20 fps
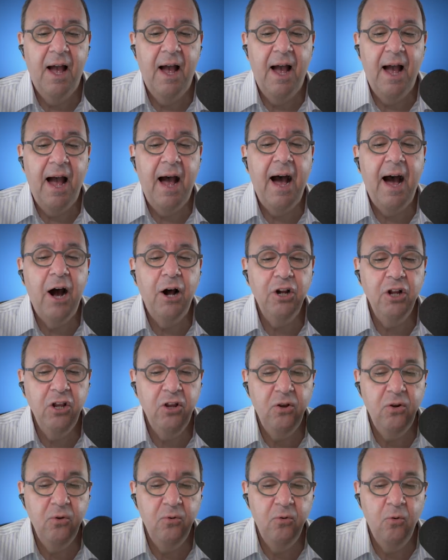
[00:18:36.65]
How do
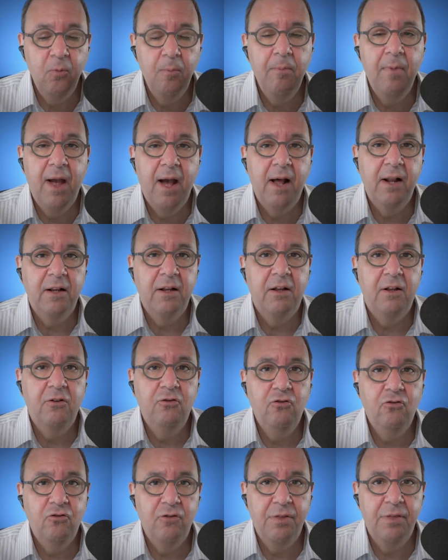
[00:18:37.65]
you
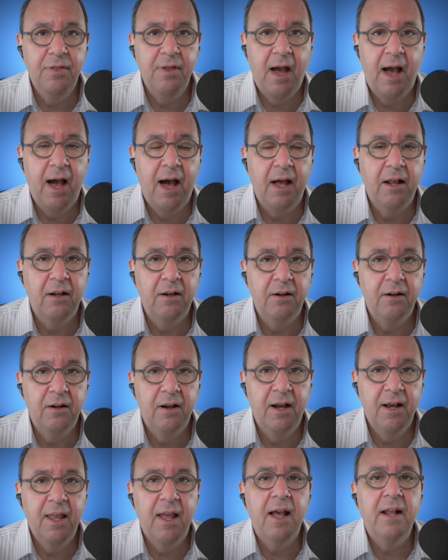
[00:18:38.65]
manage that?
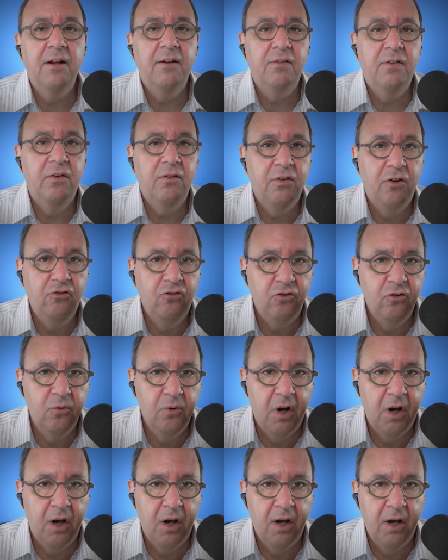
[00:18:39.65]
Again, it's this
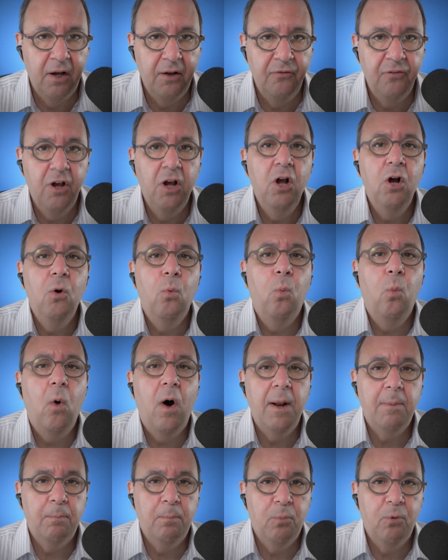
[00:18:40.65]
issue of
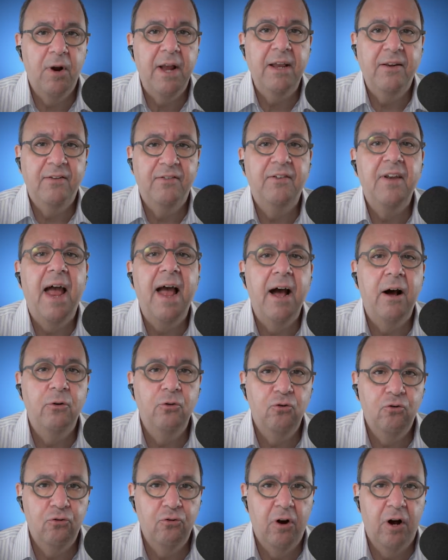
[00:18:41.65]
what breaks
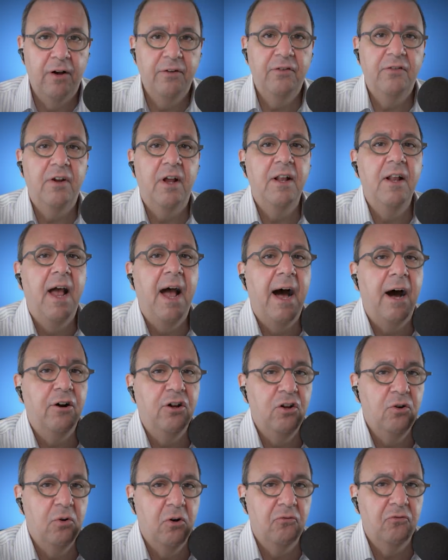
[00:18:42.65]
down trust and how do
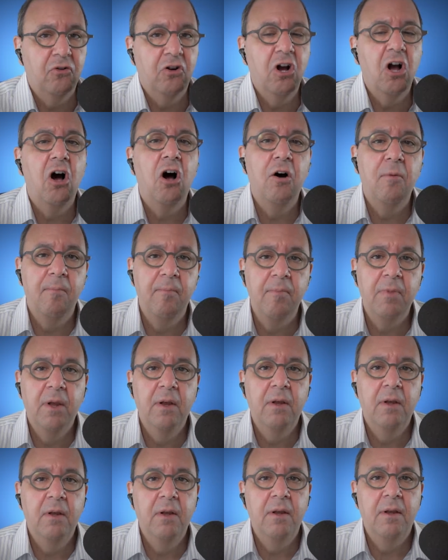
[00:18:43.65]
you overcome
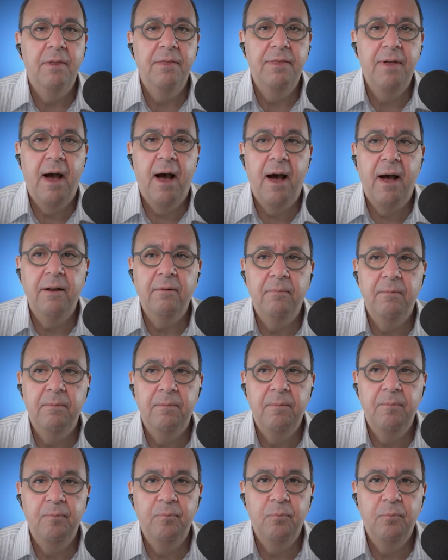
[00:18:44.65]
that
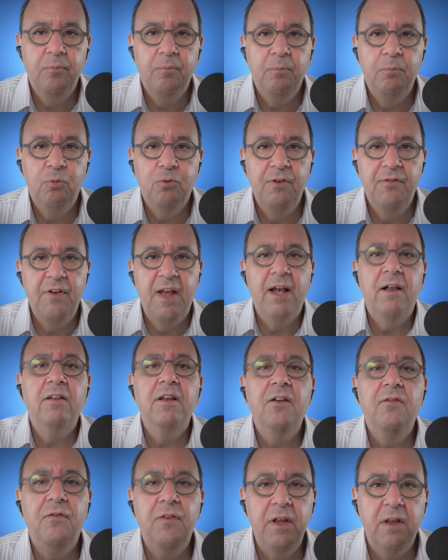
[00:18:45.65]

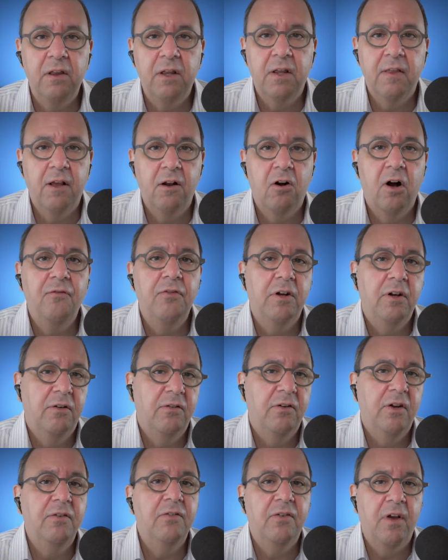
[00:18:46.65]
prevailing feeling that often
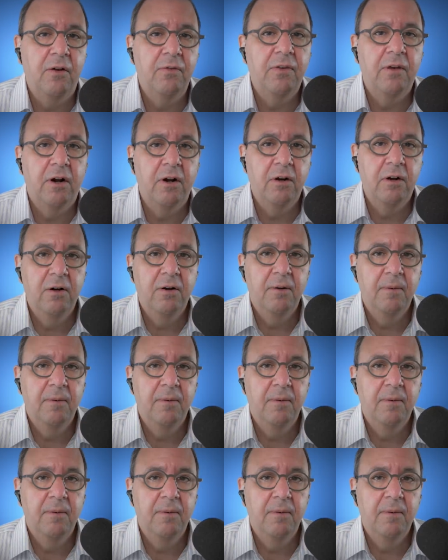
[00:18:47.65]
exists out there?